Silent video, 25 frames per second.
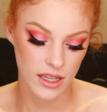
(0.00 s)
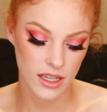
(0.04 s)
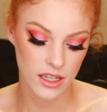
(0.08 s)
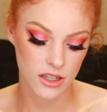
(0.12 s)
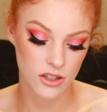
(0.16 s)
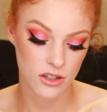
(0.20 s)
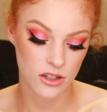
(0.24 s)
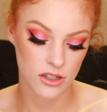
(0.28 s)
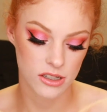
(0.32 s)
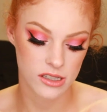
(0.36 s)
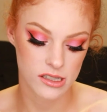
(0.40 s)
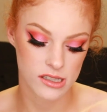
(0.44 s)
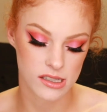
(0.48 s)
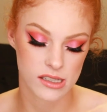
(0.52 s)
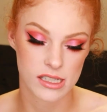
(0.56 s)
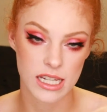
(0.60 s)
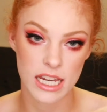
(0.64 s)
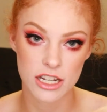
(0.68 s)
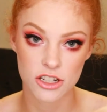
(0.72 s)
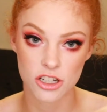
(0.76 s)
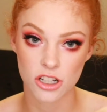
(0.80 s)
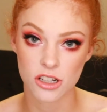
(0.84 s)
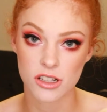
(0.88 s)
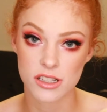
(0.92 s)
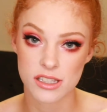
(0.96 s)
It cost
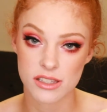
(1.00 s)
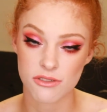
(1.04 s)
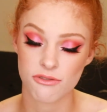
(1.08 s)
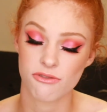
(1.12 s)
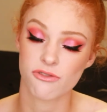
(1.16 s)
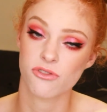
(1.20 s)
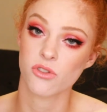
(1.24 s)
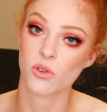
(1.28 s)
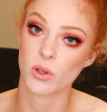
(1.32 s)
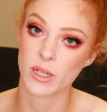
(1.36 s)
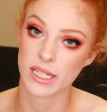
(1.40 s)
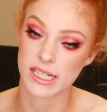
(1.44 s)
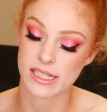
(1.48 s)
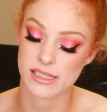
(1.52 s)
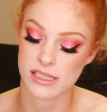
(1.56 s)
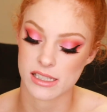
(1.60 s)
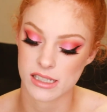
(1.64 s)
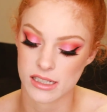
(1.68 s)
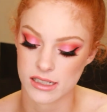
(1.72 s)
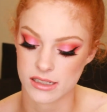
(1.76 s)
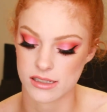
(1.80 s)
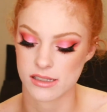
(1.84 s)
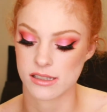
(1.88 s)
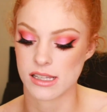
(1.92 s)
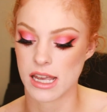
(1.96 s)

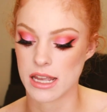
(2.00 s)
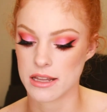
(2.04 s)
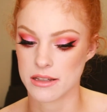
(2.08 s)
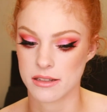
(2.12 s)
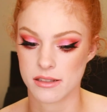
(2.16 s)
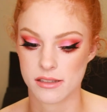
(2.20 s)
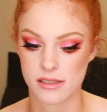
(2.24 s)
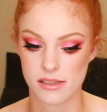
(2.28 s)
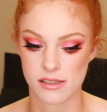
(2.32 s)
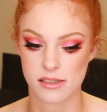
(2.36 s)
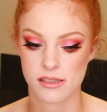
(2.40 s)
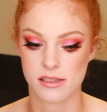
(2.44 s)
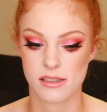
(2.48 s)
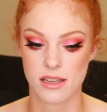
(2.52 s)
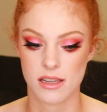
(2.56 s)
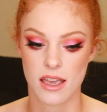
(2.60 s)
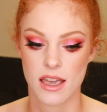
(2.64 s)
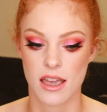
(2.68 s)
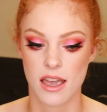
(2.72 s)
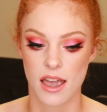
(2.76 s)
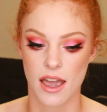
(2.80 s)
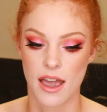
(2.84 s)
$10.46.